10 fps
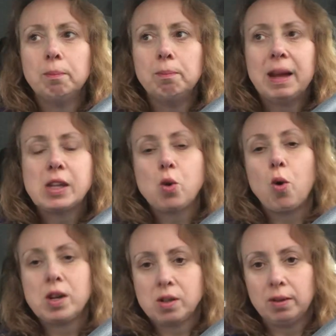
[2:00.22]
makes
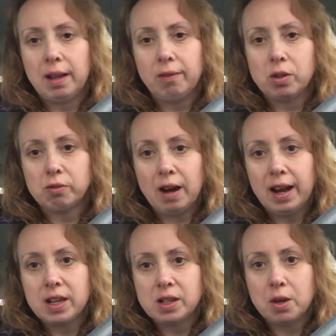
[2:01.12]
cortisol levels
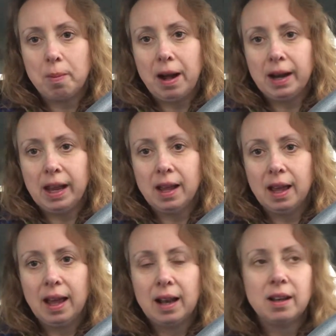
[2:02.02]
rise in your body.
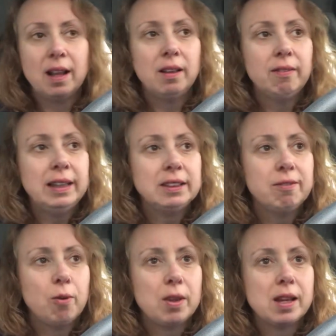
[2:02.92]
And the reason
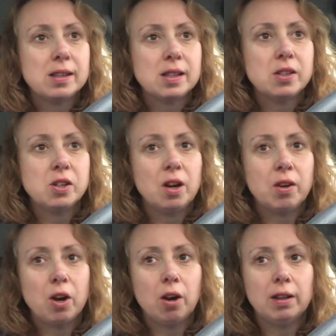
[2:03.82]
for this is,
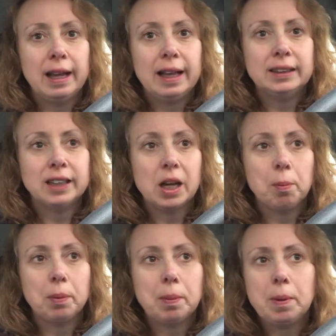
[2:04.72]
your glands, like
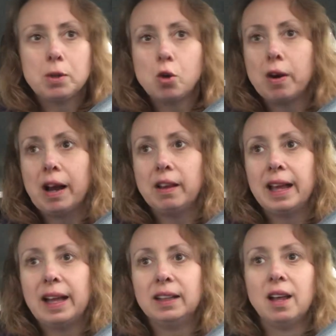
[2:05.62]
your pituitary
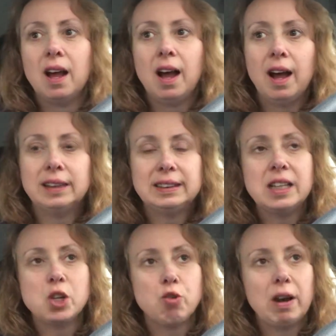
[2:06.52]
gland,
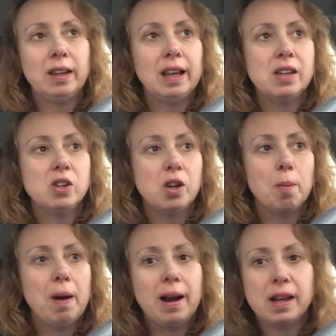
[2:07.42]
sends adrenaline to your
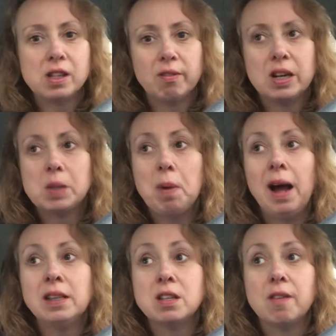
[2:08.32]
body to
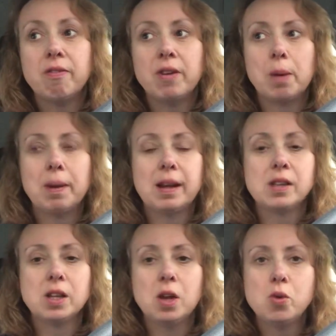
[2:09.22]
respond to the fear,
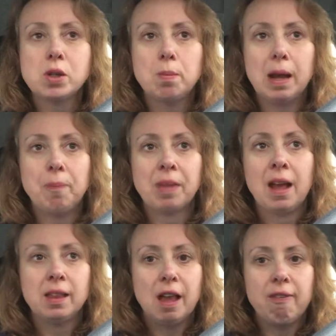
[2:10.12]
because it used to be
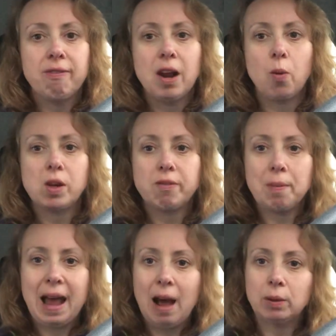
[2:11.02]
that fear was from
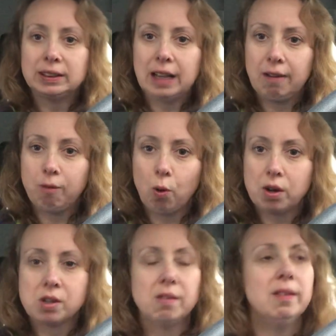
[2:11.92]
an outside
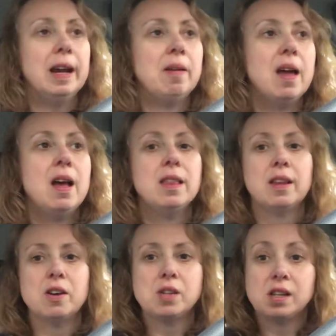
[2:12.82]
force, right?
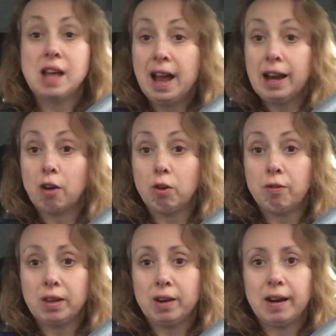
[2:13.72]
There's a tiger
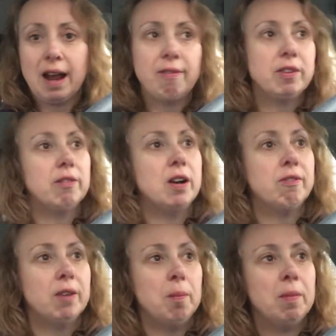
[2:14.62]
over there you have to run
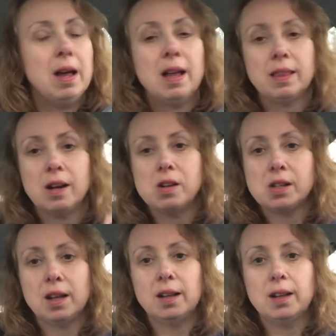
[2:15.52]
from.
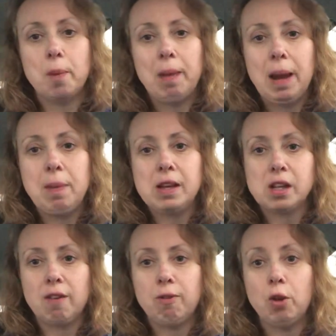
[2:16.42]
Your baby is
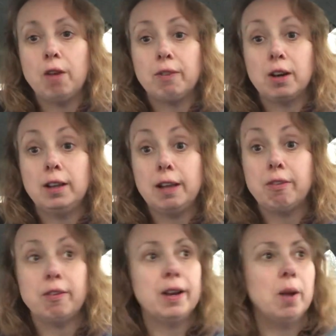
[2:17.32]
going to fall off a
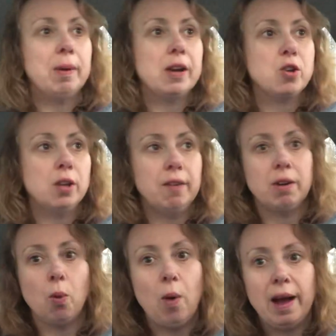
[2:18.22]
cliff, because you live in
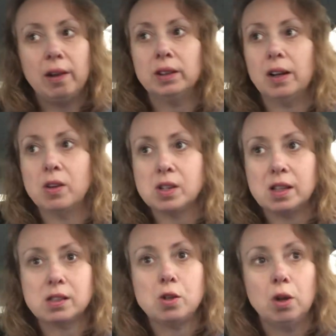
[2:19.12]
the wild.
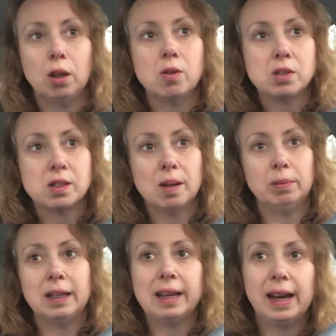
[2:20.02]
It's too close to
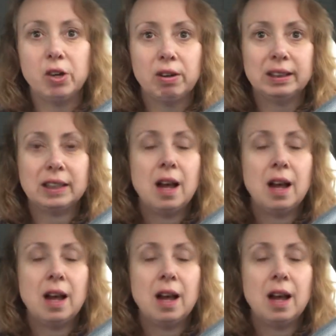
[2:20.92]
something dangerous.